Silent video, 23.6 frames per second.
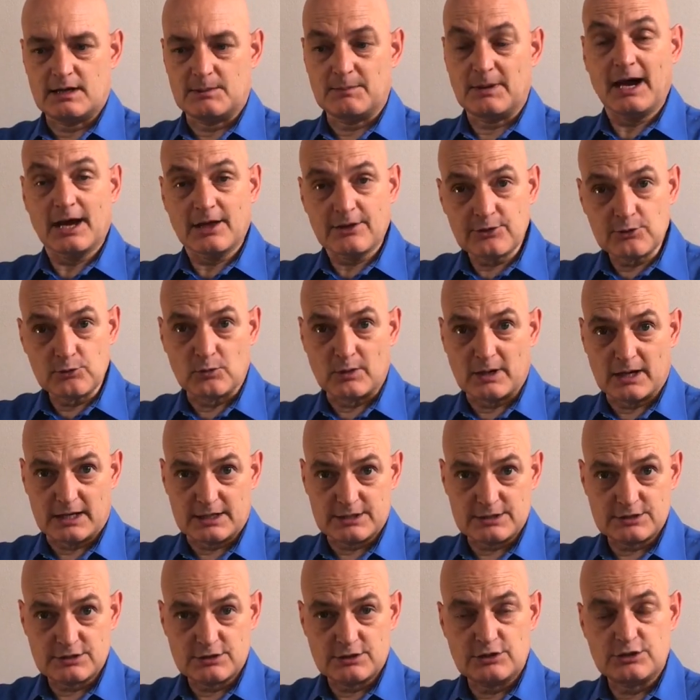
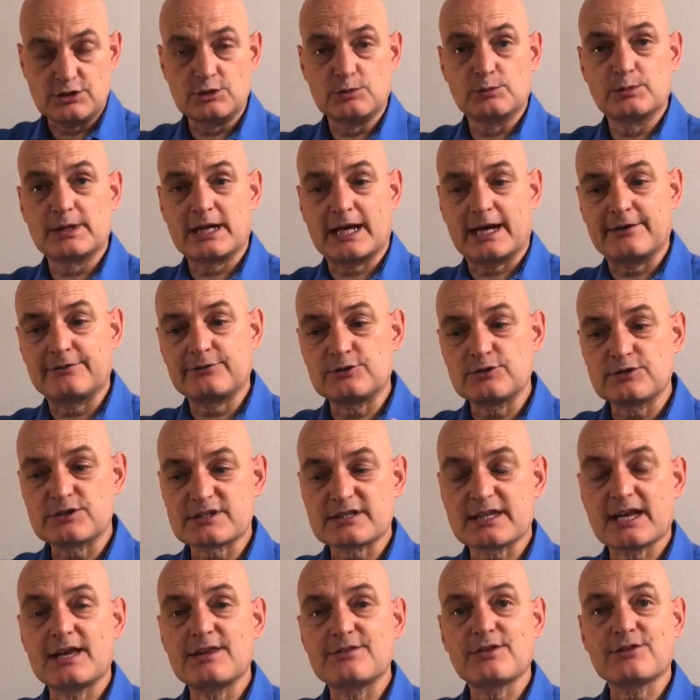Otherwise, you would have to
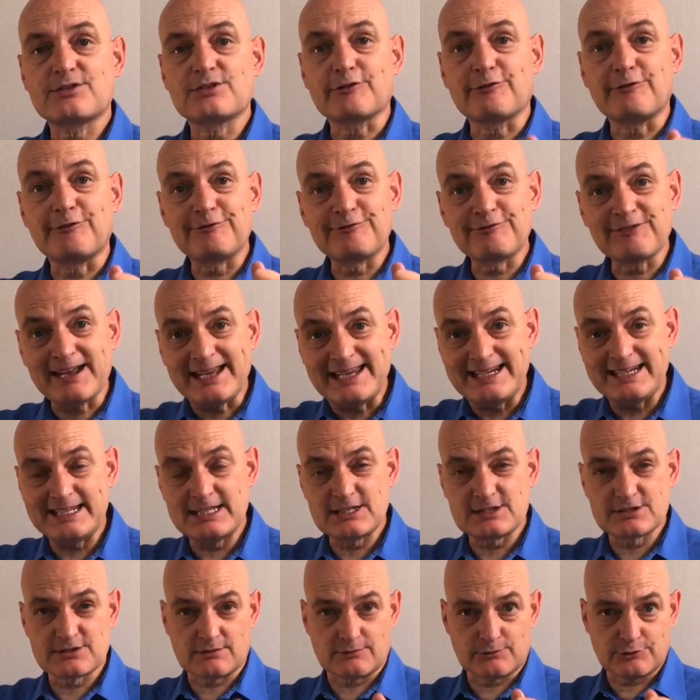say that the
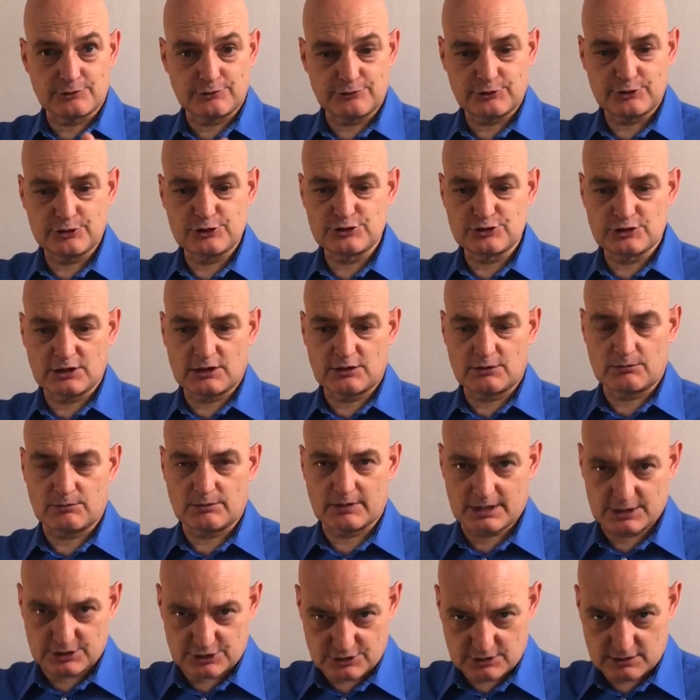failings of the first
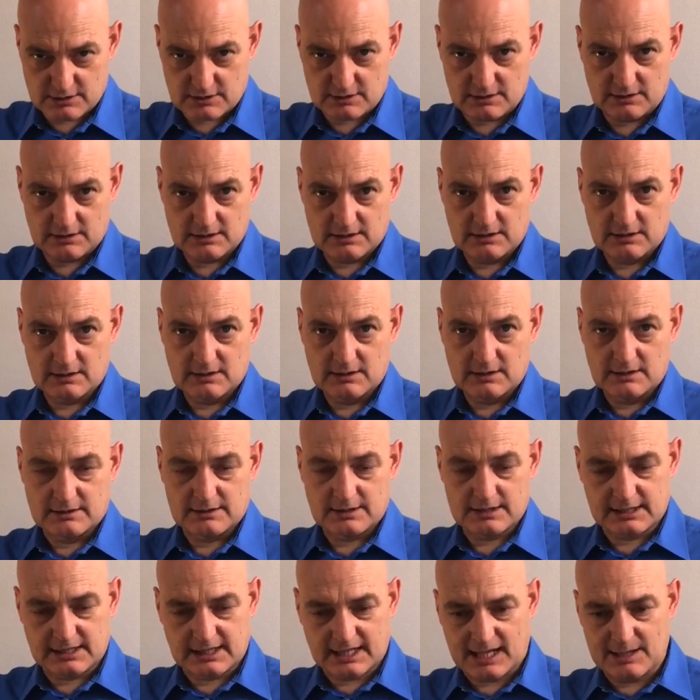generation,
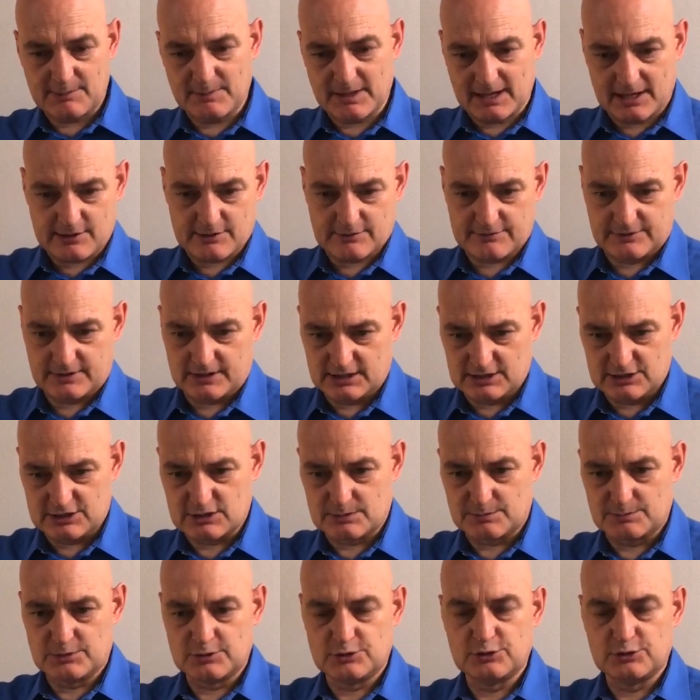that came out of Egypt